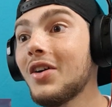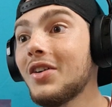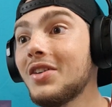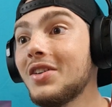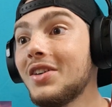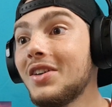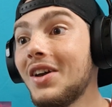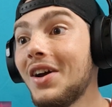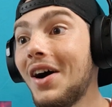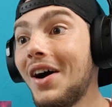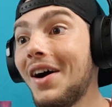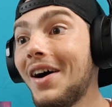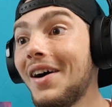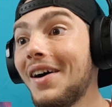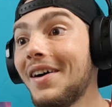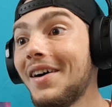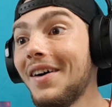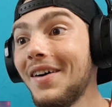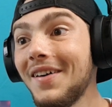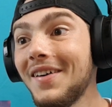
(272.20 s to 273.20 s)
But
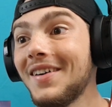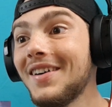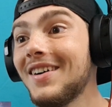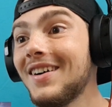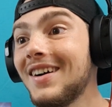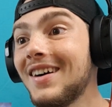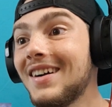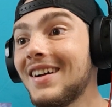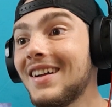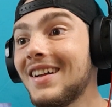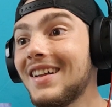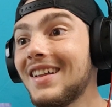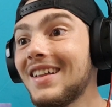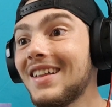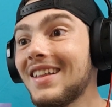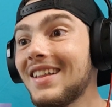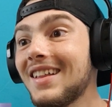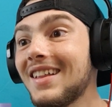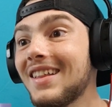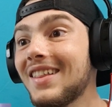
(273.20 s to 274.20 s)
Yo, this crazy
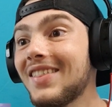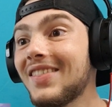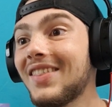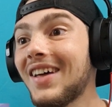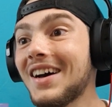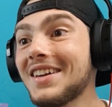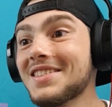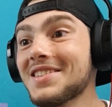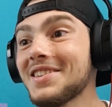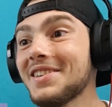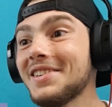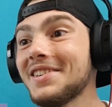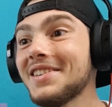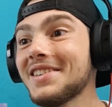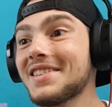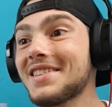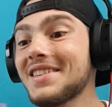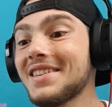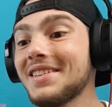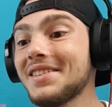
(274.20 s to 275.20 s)
world, that's
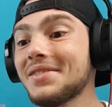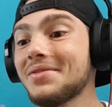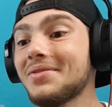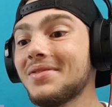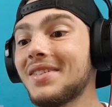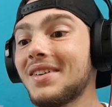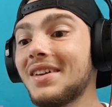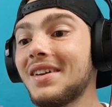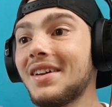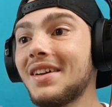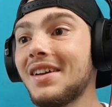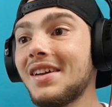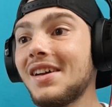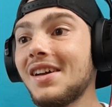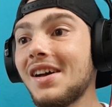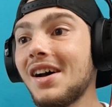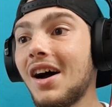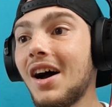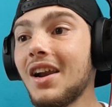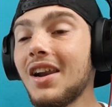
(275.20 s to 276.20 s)
awesome.
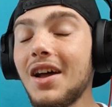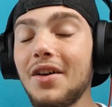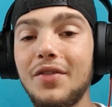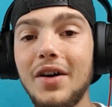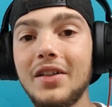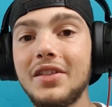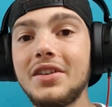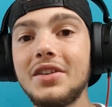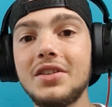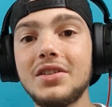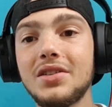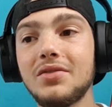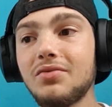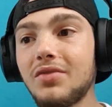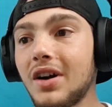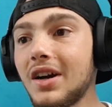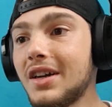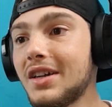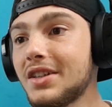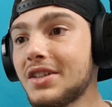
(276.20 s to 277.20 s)
I love how they're using
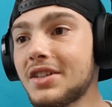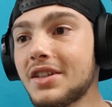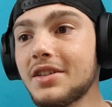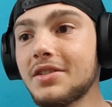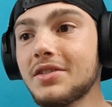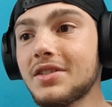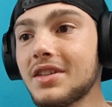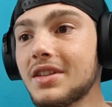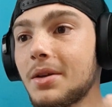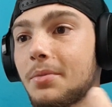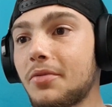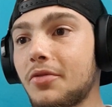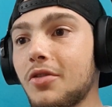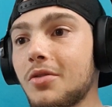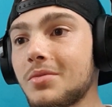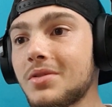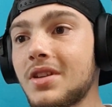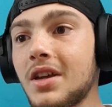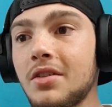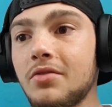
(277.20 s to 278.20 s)
riot shields in the
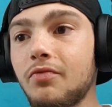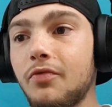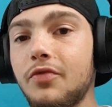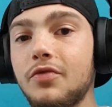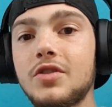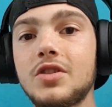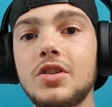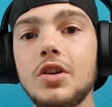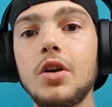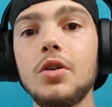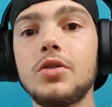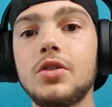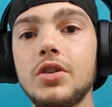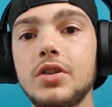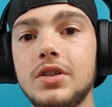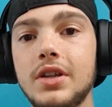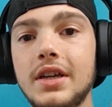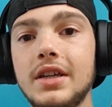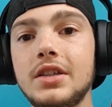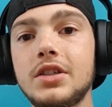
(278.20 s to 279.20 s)
performance. They're so
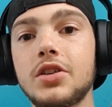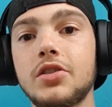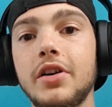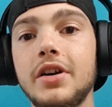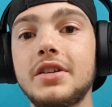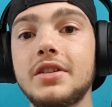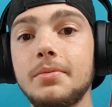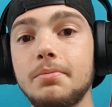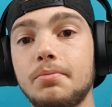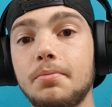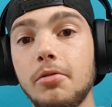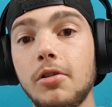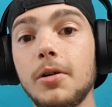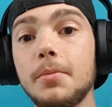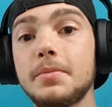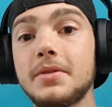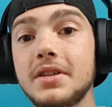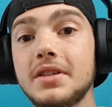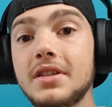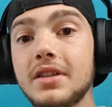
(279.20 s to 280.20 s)
good at integrating
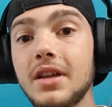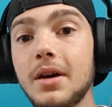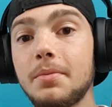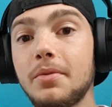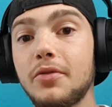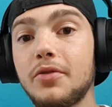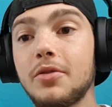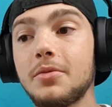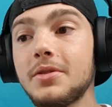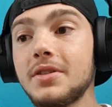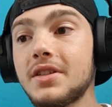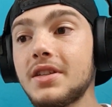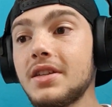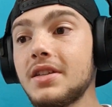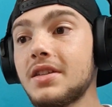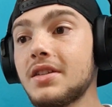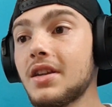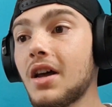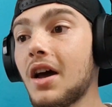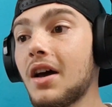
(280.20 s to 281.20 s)
props into their
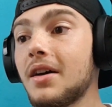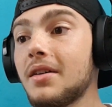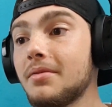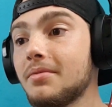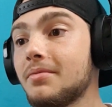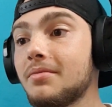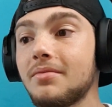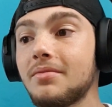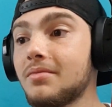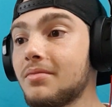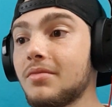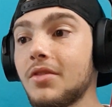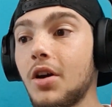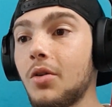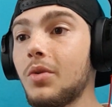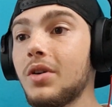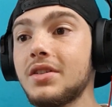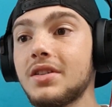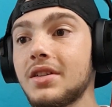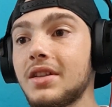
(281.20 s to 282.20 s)
performances. Um,
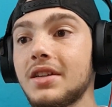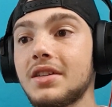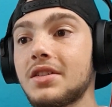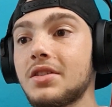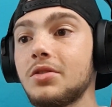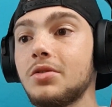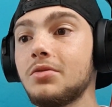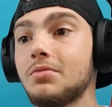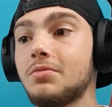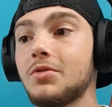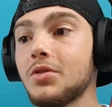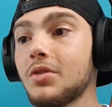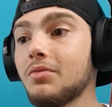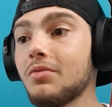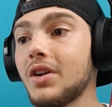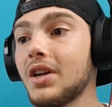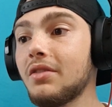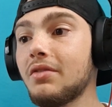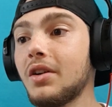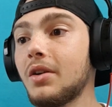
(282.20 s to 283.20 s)
no wonder they're still doing
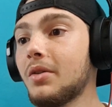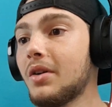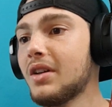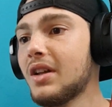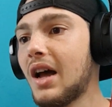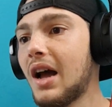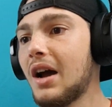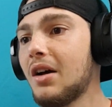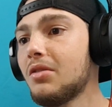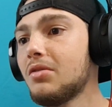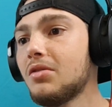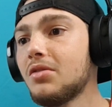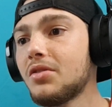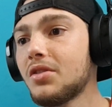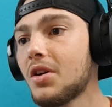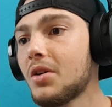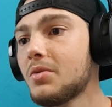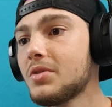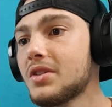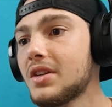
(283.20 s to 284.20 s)
really, really well. How long
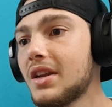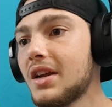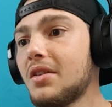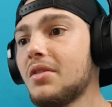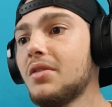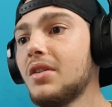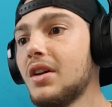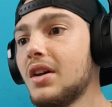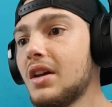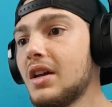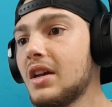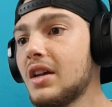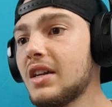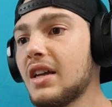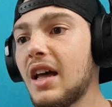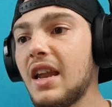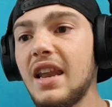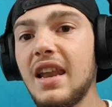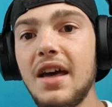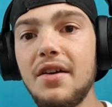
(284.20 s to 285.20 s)
ago was it now?
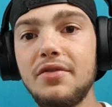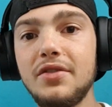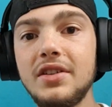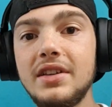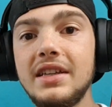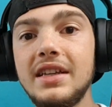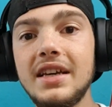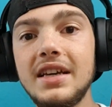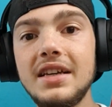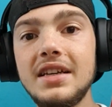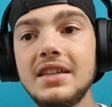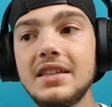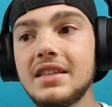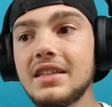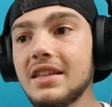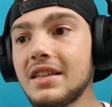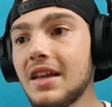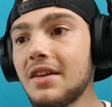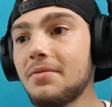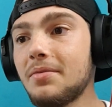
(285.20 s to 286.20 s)
11
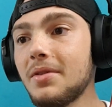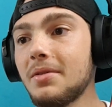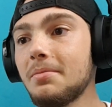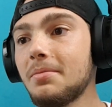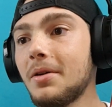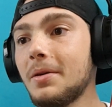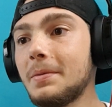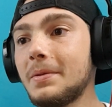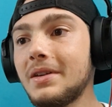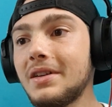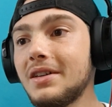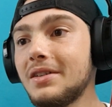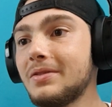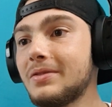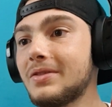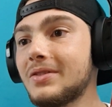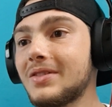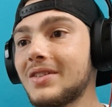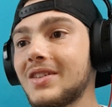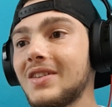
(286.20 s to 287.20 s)
years they've been popping
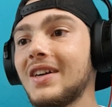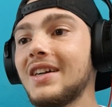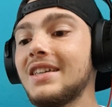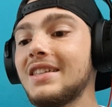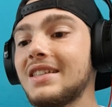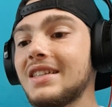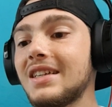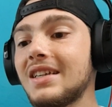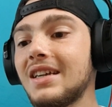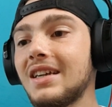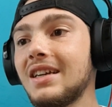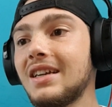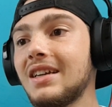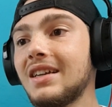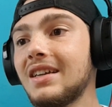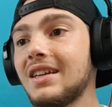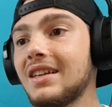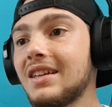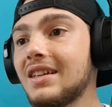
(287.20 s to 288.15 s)
off? Crazy. We